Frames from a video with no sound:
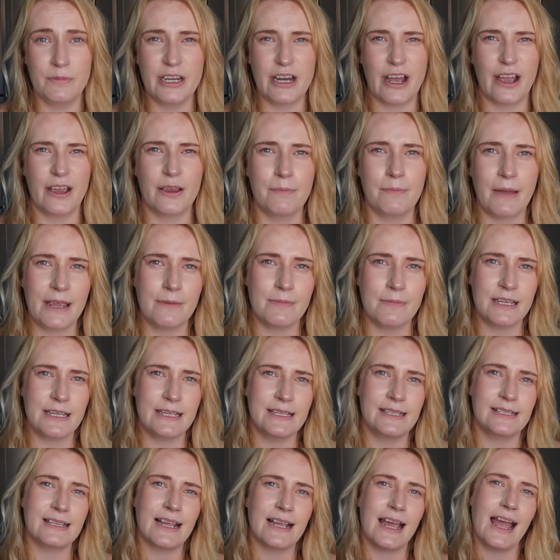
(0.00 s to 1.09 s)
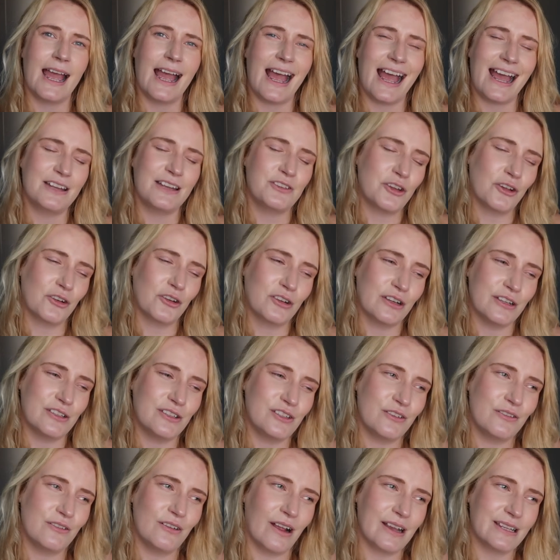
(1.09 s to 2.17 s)
You know, babies and toddlers
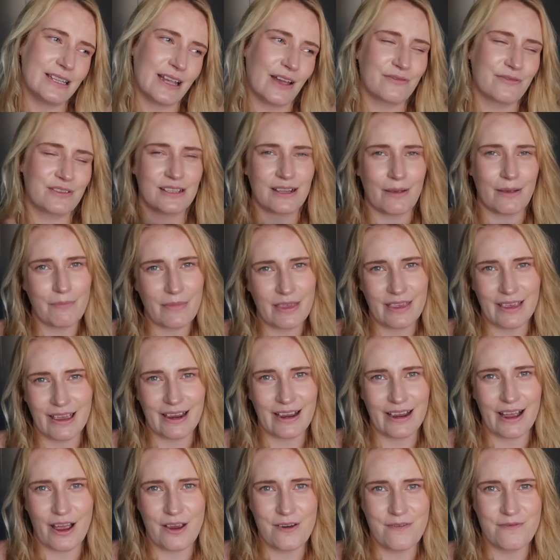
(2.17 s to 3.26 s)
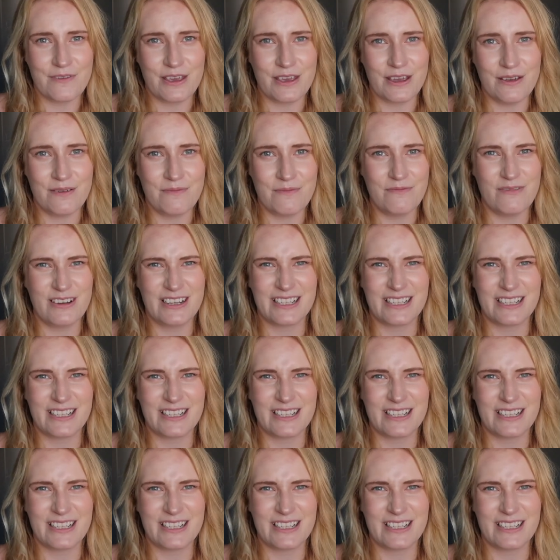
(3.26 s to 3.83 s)
do like to have something over them,